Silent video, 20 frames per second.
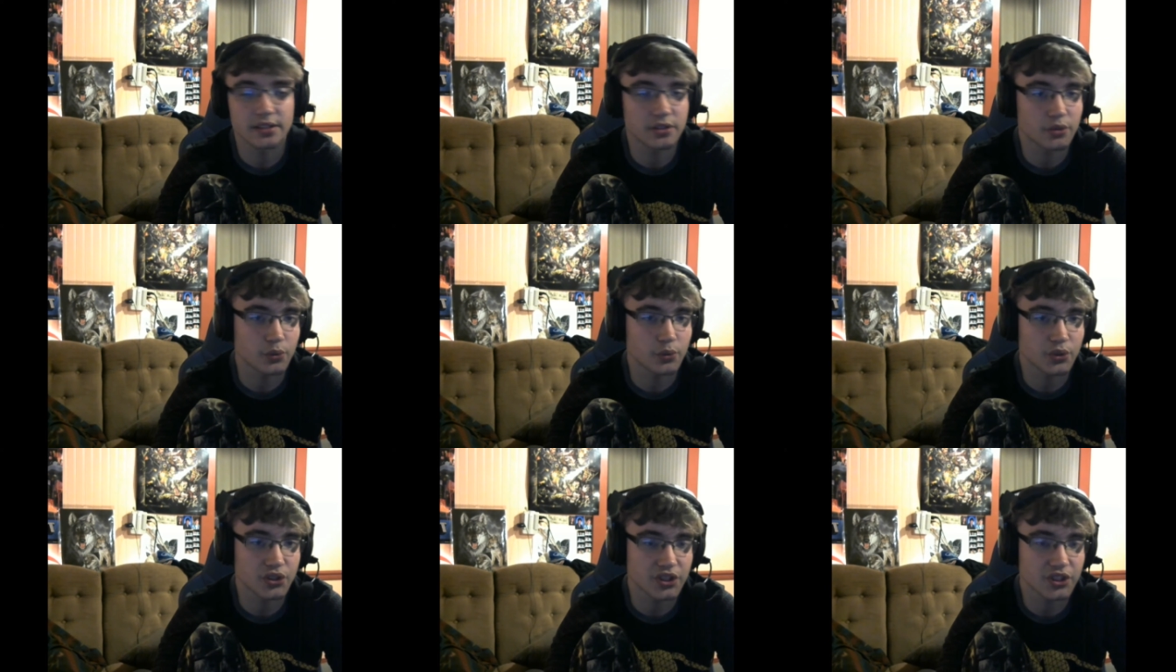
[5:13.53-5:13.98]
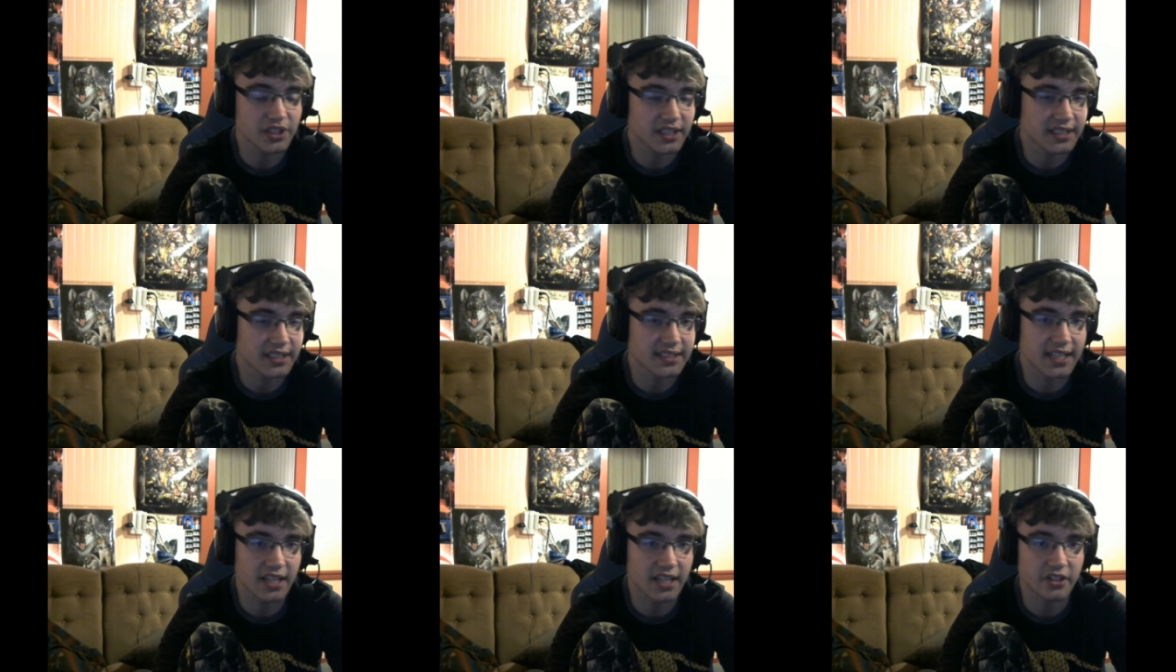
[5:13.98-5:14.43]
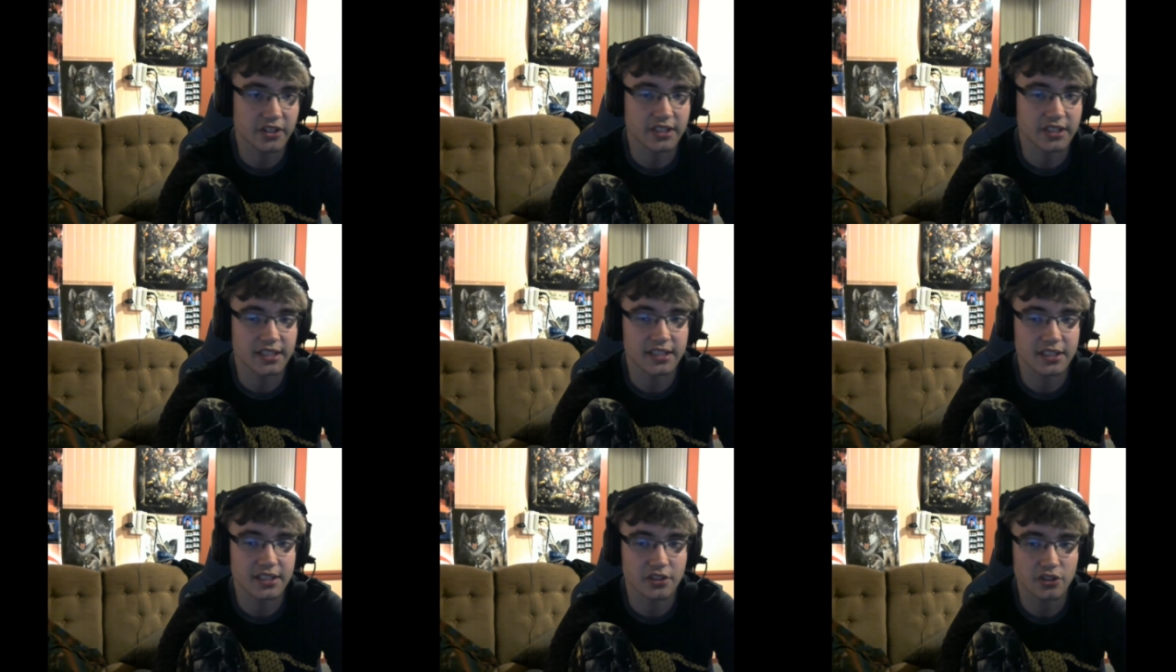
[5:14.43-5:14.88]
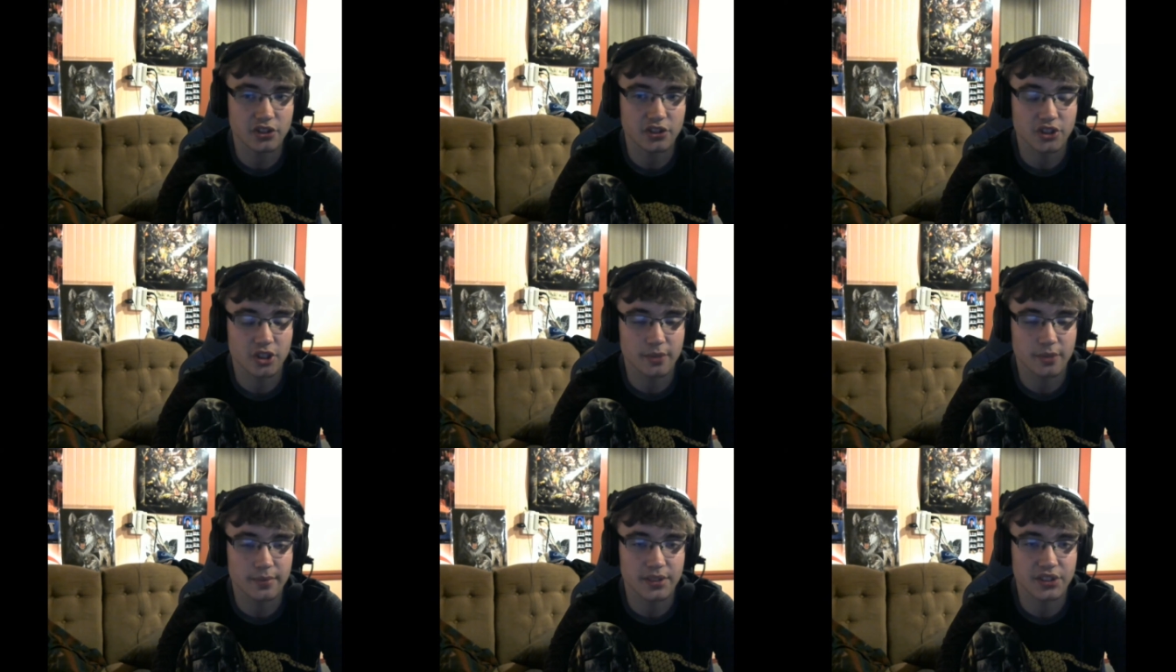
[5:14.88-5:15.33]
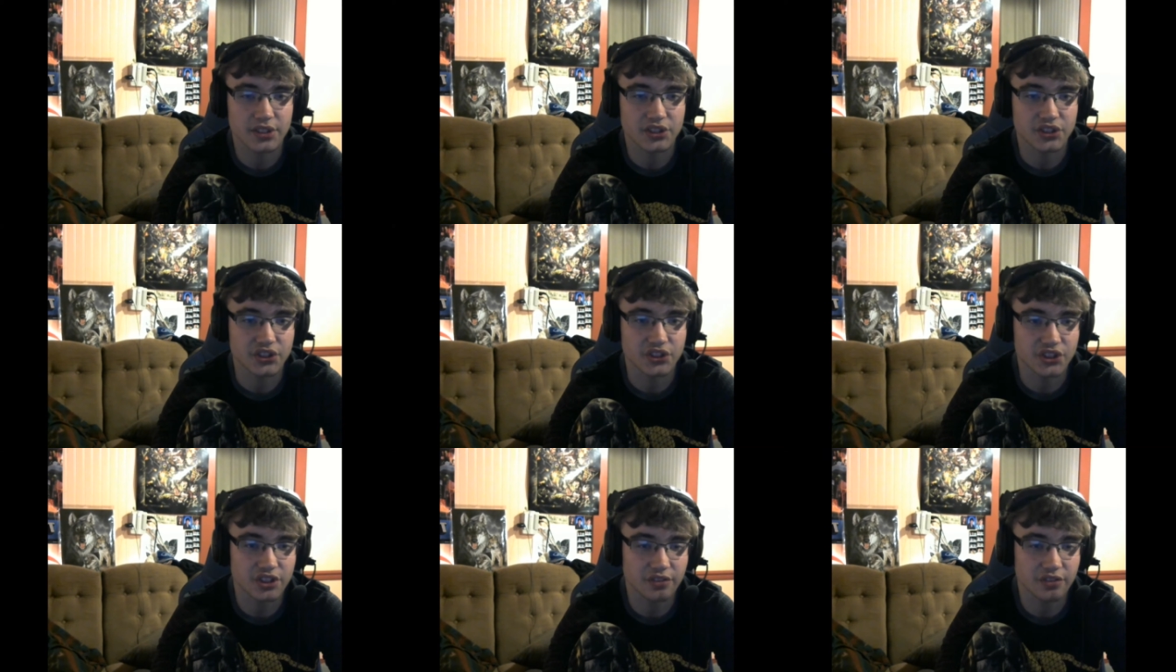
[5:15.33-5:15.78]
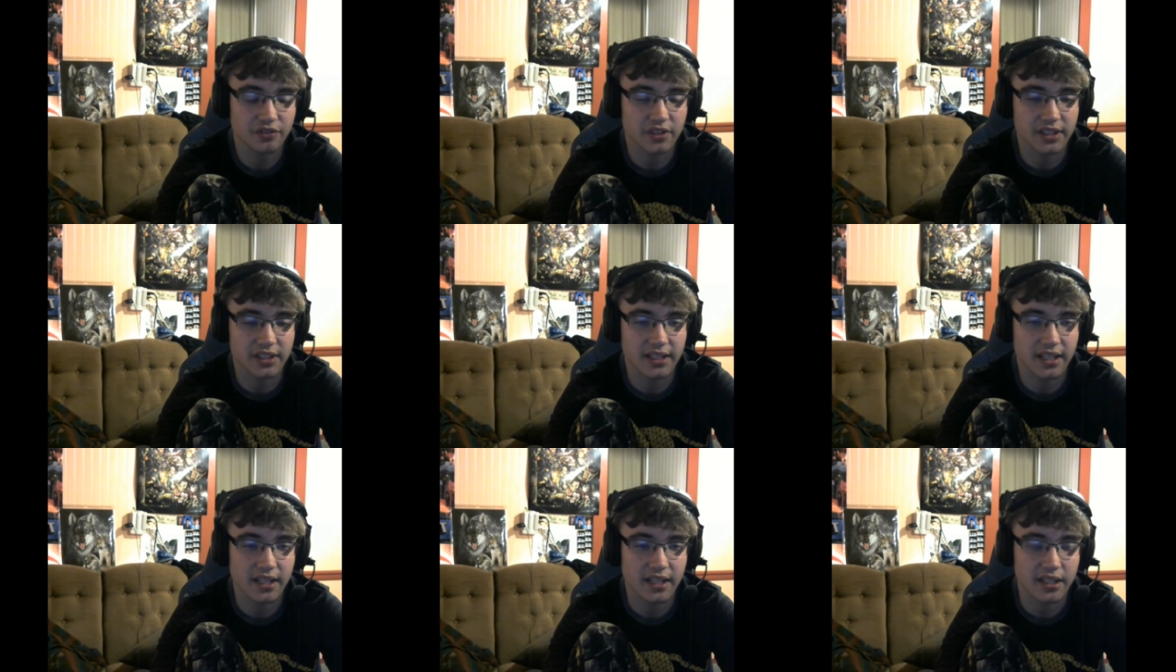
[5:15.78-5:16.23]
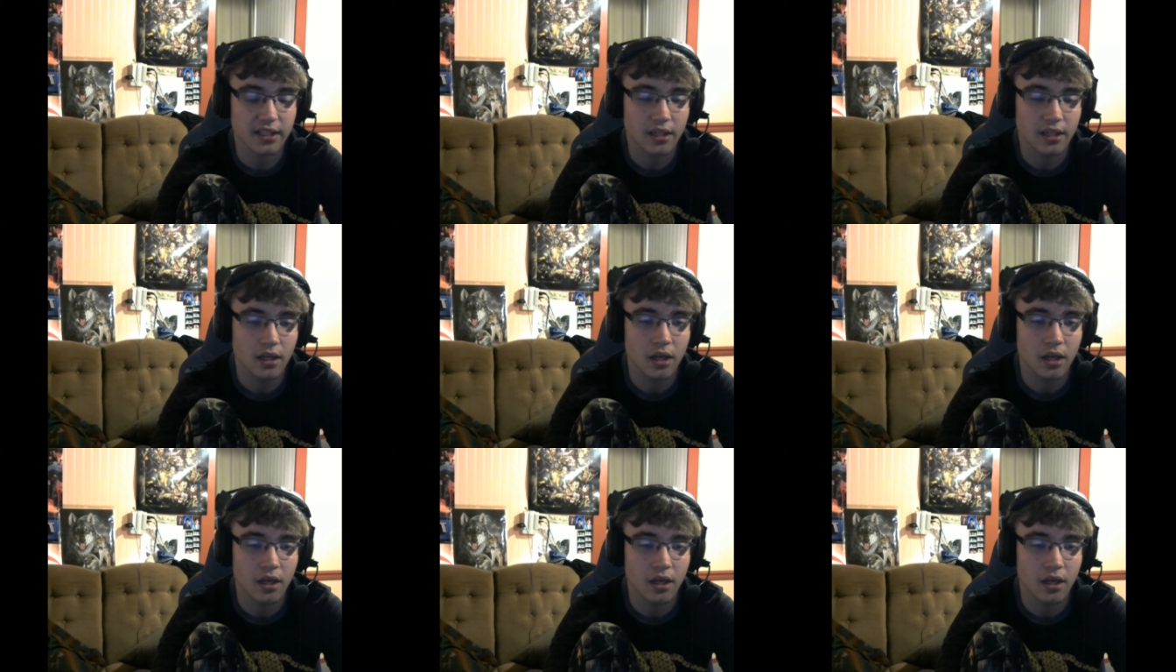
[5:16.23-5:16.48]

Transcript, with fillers: do a sneak attack like they did on Terminus and stuff like that.